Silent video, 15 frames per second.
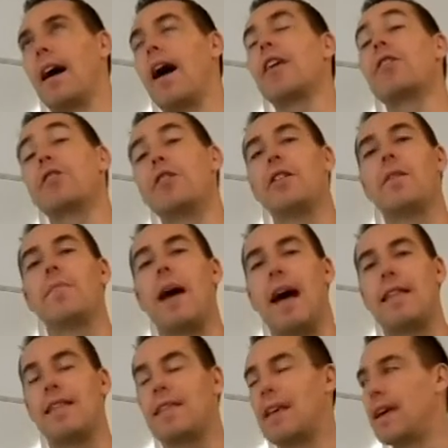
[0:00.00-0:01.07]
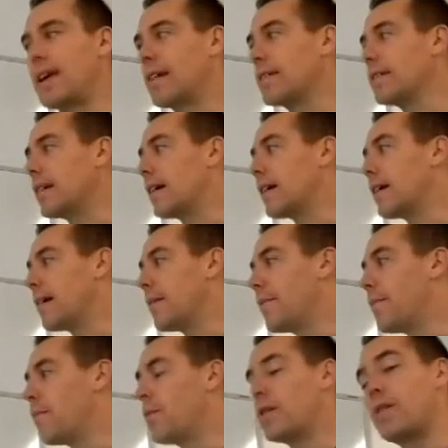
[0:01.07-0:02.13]
a good and bad thing.
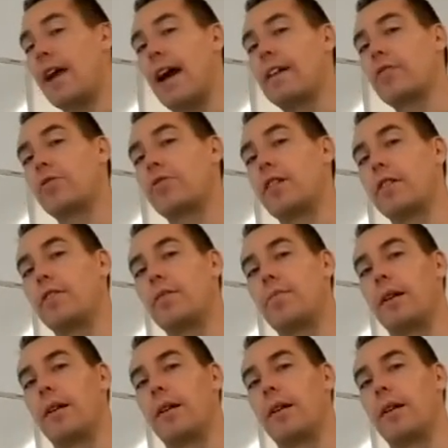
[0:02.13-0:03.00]
When you exercise, your